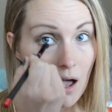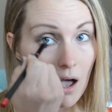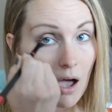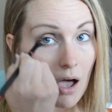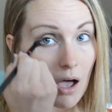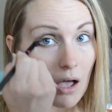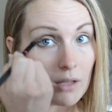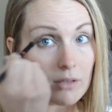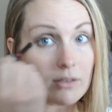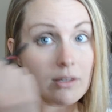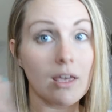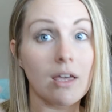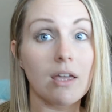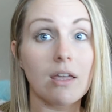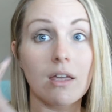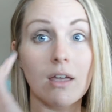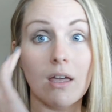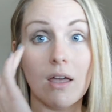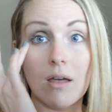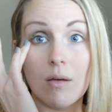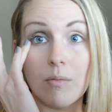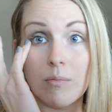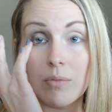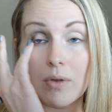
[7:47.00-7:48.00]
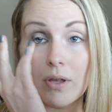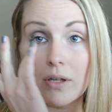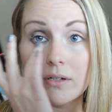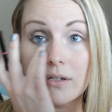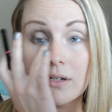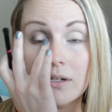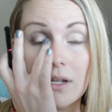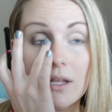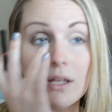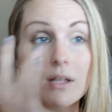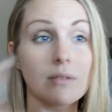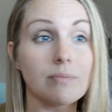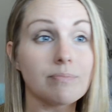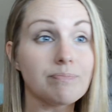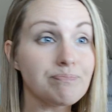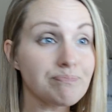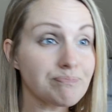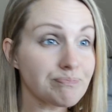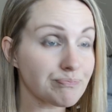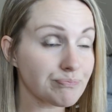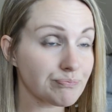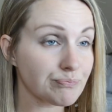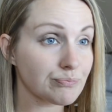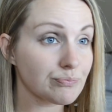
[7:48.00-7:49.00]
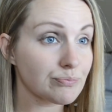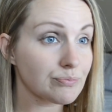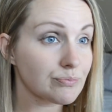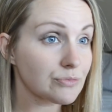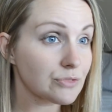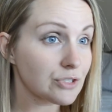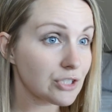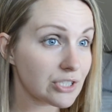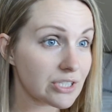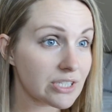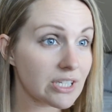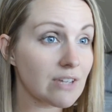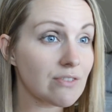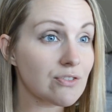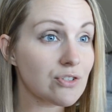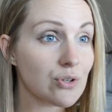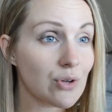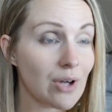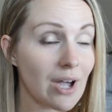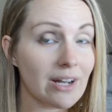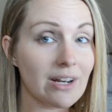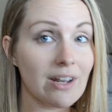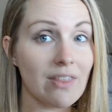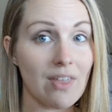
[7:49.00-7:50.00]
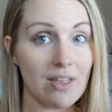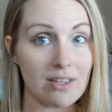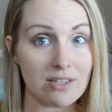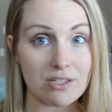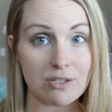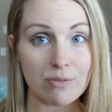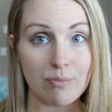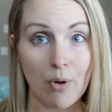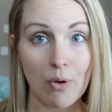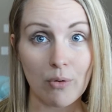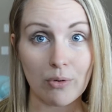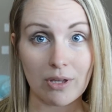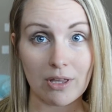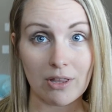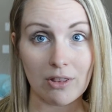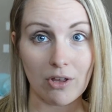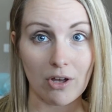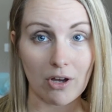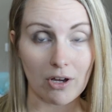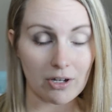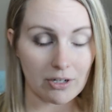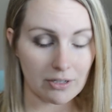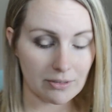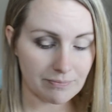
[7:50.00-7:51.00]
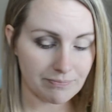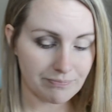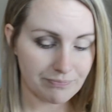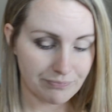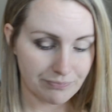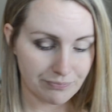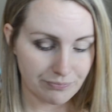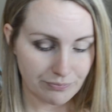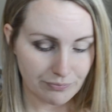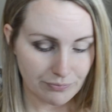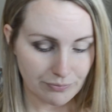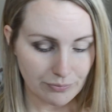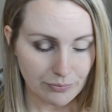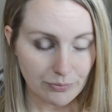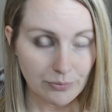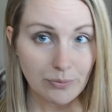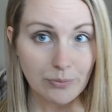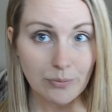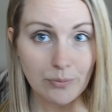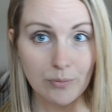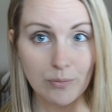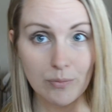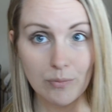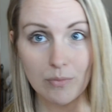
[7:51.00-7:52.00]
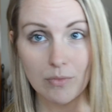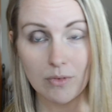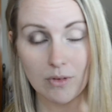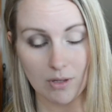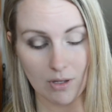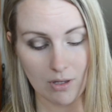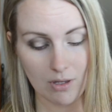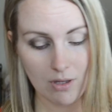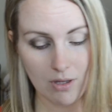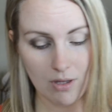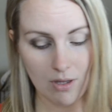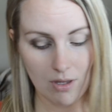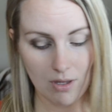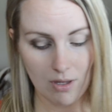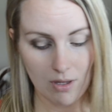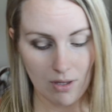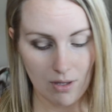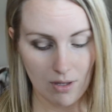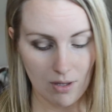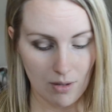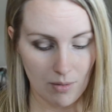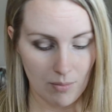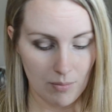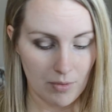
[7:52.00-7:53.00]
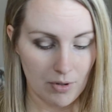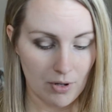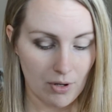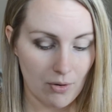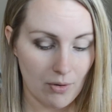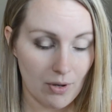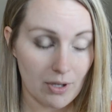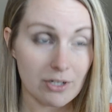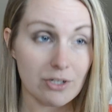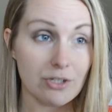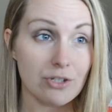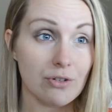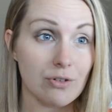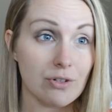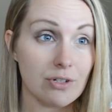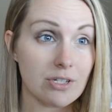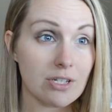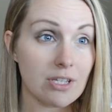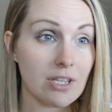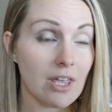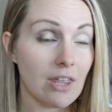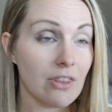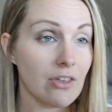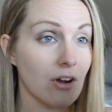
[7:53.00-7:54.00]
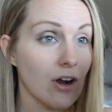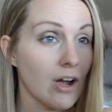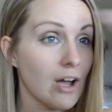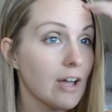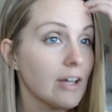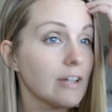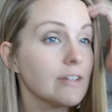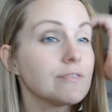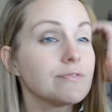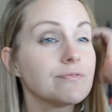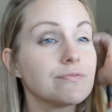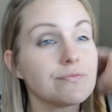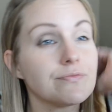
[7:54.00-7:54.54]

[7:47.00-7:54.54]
I'll take it and blend it in. Just gives you kind of that smoky look. I'm going to go ahead and do it to the other eye.